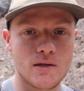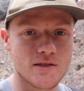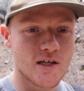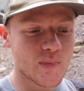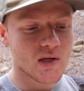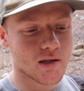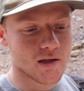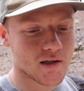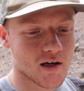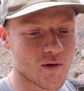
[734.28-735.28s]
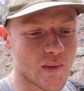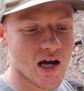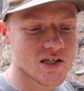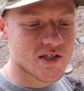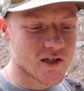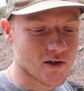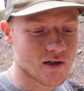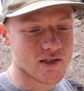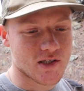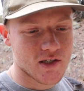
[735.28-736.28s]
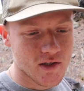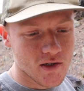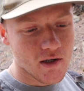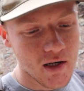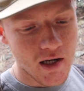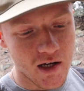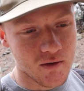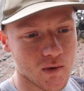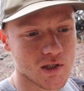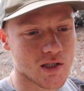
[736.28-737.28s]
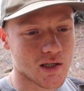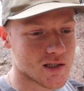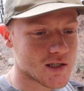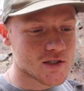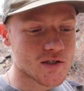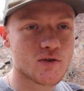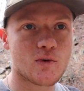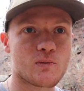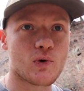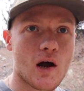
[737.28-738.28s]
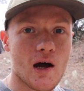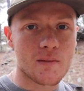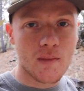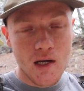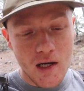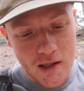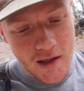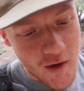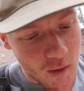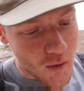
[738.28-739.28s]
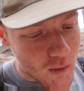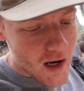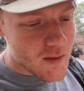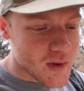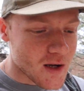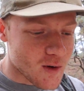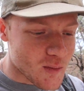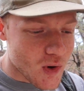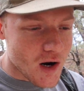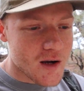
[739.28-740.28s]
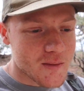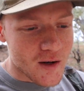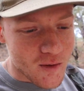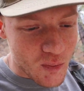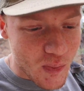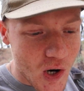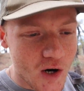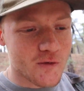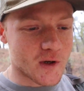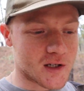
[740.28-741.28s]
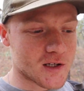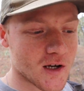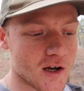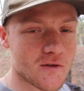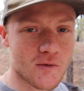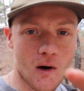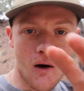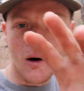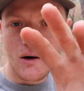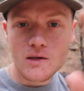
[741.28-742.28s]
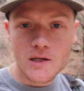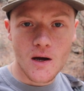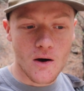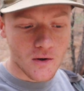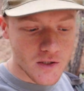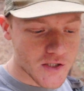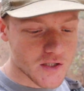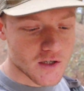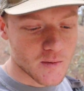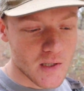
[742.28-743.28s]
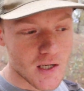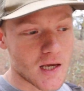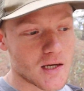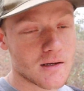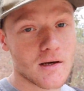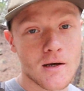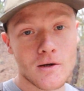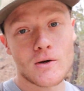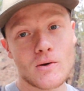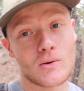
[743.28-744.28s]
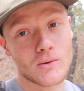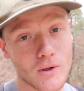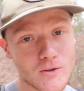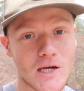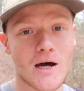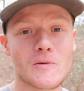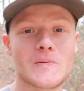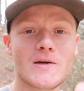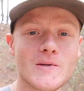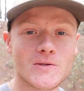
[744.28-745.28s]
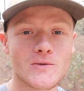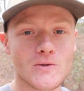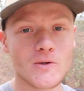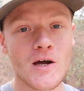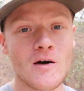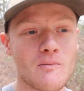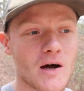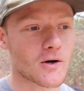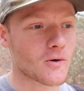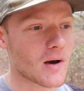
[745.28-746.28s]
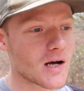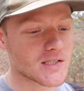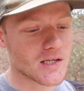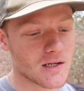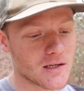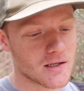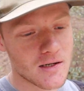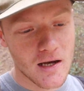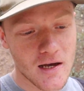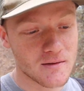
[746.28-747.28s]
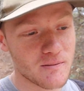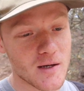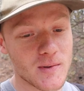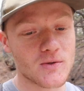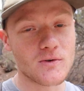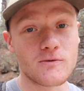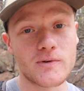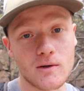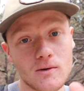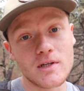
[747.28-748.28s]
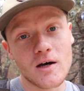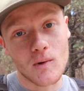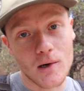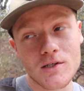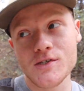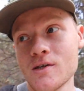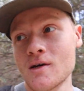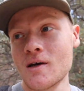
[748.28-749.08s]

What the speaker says: Typically, a mast year is a year in which the conditions were prime. They were ripe, they were prime, they were perfect for all the oaks to communicate, who knows how, maybe through mycorrhizae and maybe through fungal networks.